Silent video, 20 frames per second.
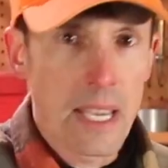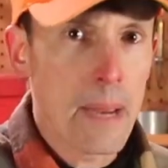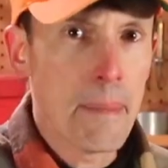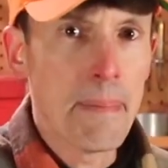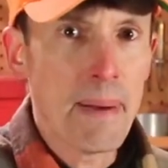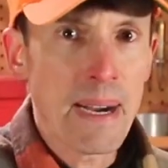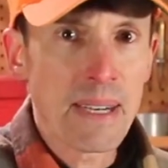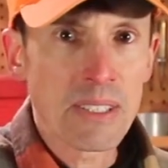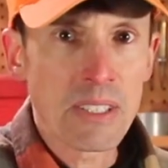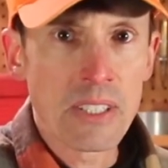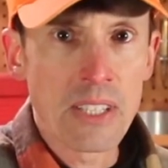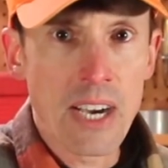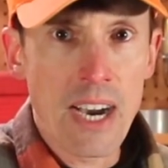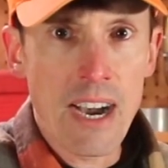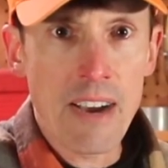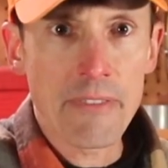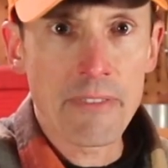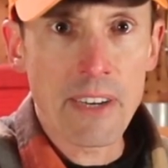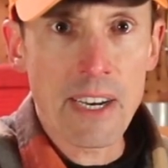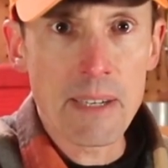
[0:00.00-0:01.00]
He bounded
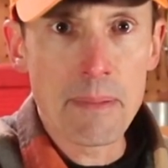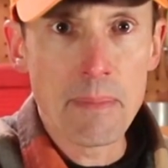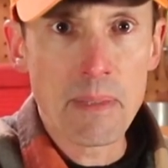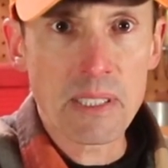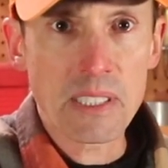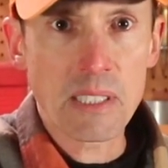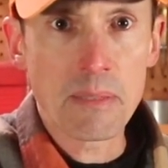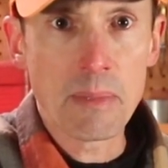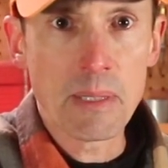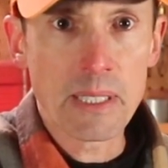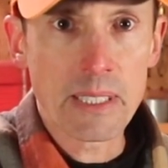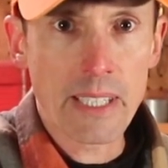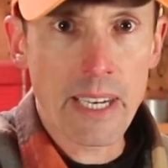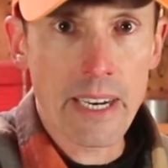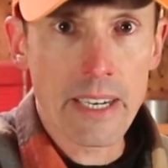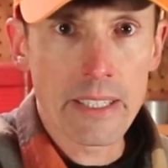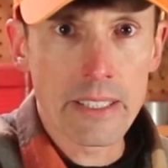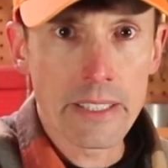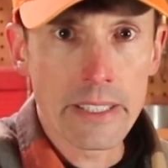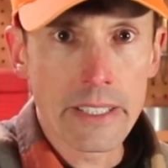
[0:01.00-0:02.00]
off. I'd missed him
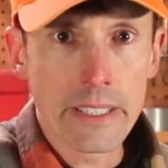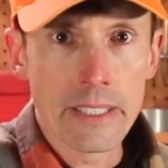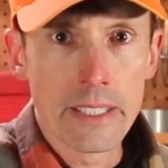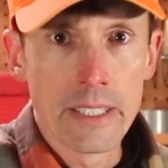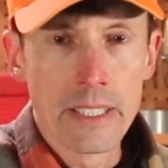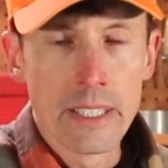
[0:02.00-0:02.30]
entirely.